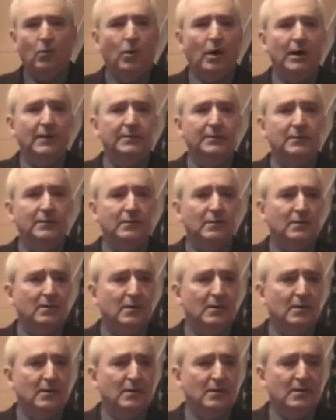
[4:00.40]
What?
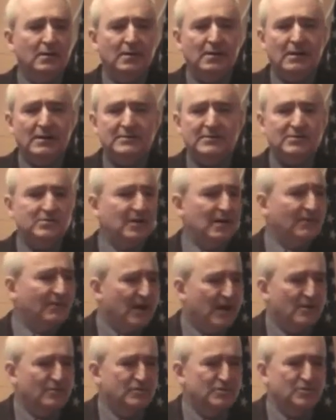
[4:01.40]
I said, you have
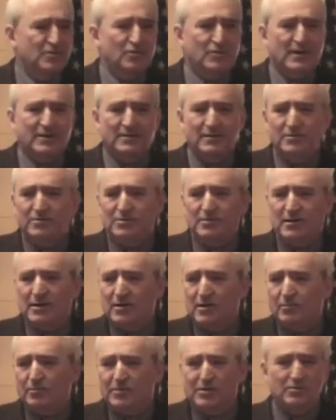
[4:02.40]
a house coat, I need your
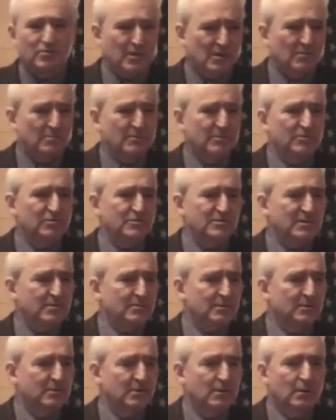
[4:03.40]
help. Could you help me do
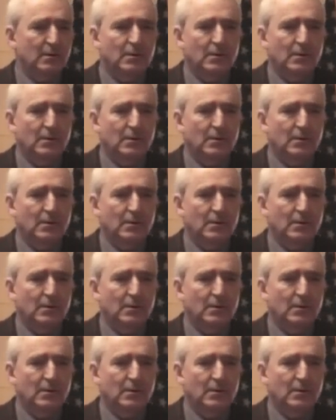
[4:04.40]
something?